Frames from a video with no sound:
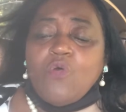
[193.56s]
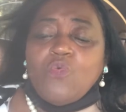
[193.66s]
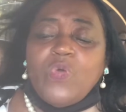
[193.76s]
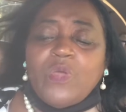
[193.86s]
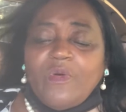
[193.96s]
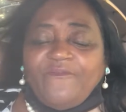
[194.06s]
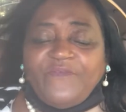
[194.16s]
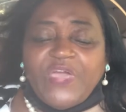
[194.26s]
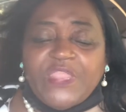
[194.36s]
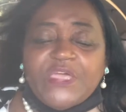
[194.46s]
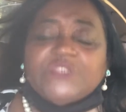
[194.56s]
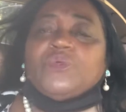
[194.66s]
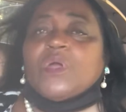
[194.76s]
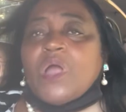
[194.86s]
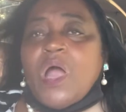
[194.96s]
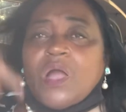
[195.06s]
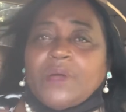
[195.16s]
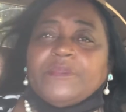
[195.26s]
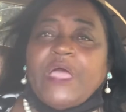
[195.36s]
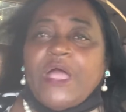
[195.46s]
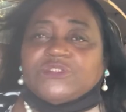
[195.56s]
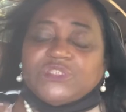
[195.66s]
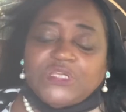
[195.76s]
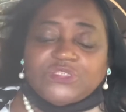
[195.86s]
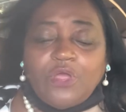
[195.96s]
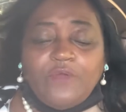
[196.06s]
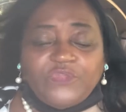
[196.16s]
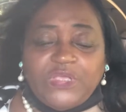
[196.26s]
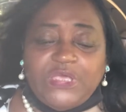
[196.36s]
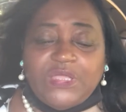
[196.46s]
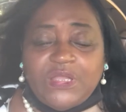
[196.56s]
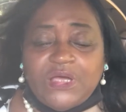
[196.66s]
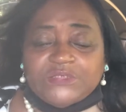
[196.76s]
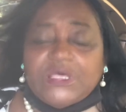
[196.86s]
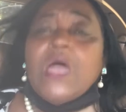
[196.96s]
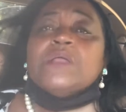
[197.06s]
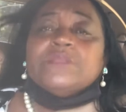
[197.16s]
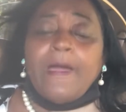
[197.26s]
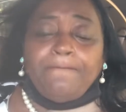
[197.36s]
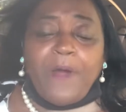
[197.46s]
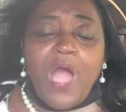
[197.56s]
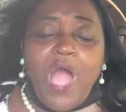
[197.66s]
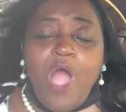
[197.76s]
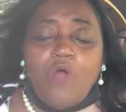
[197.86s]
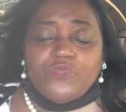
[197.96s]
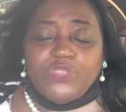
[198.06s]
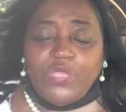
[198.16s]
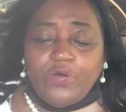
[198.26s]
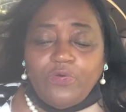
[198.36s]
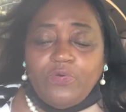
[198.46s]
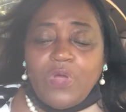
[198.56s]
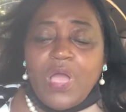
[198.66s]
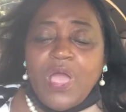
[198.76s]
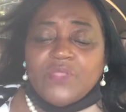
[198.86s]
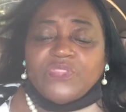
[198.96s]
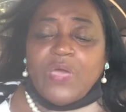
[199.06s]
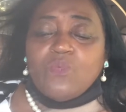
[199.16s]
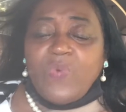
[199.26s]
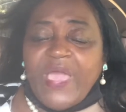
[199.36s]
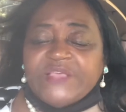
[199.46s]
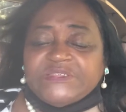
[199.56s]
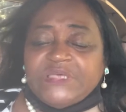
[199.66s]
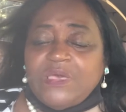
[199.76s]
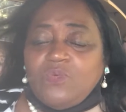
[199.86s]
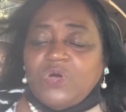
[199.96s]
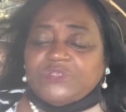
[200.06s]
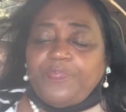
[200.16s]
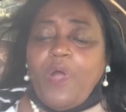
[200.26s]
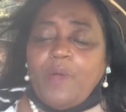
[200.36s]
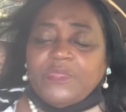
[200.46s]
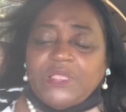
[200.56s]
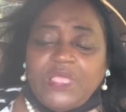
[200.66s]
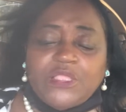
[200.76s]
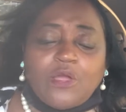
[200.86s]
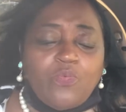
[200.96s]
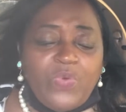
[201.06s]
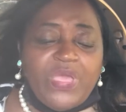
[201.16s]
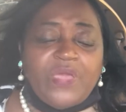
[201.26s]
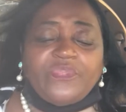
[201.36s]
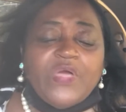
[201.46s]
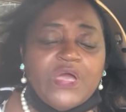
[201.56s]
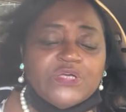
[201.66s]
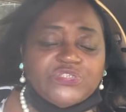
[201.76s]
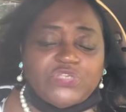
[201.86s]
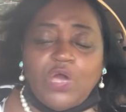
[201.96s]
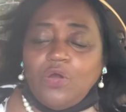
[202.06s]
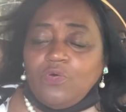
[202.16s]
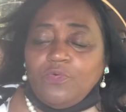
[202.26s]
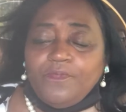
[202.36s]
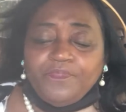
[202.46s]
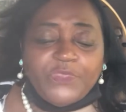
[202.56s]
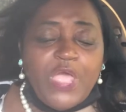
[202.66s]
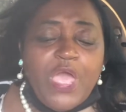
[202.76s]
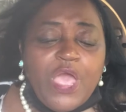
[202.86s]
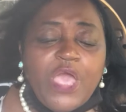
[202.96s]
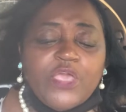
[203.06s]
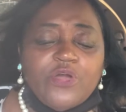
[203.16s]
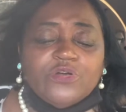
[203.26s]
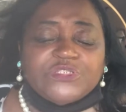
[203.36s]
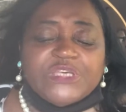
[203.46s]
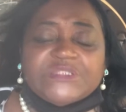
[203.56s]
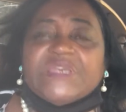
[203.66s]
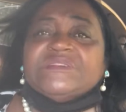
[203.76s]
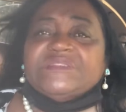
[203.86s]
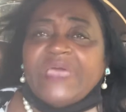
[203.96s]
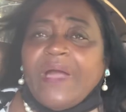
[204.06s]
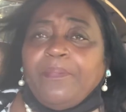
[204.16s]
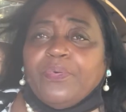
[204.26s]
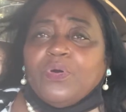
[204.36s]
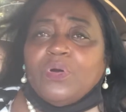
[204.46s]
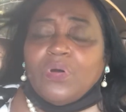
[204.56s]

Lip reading: We will finish when God come down to this earth to get us. Now, Paul knew that racing was prominent in the Corinth, so he used this example